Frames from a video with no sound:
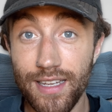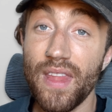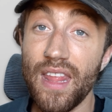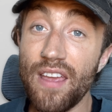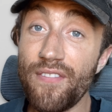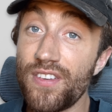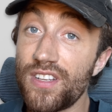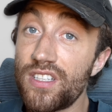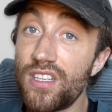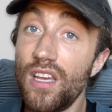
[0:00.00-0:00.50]

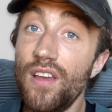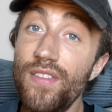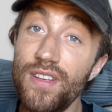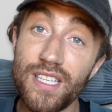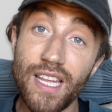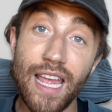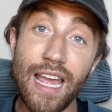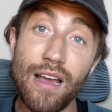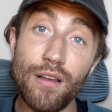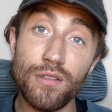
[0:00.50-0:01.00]
If a
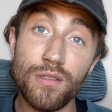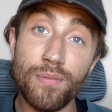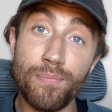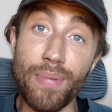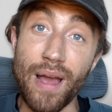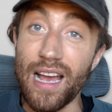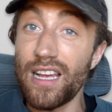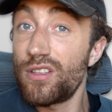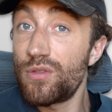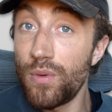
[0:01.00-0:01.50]
service account's
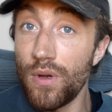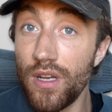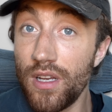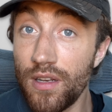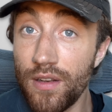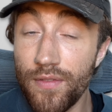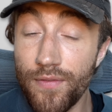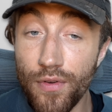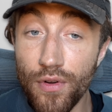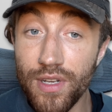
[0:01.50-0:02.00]

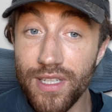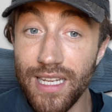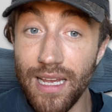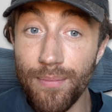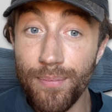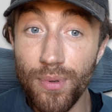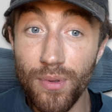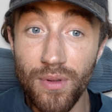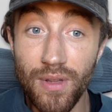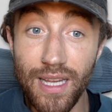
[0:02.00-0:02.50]
password, for
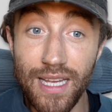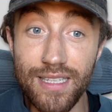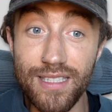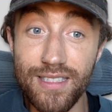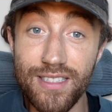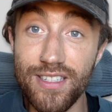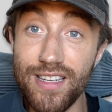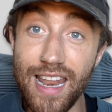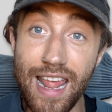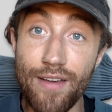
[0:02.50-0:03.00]
example,
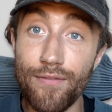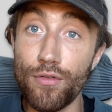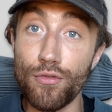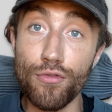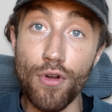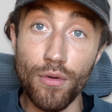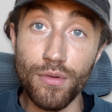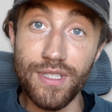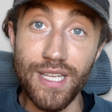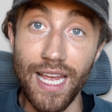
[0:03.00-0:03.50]
is never
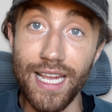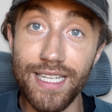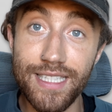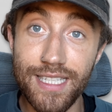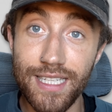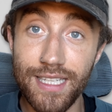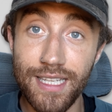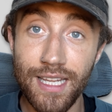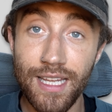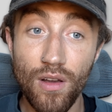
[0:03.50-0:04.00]

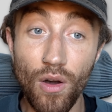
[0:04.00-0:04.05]
rotated,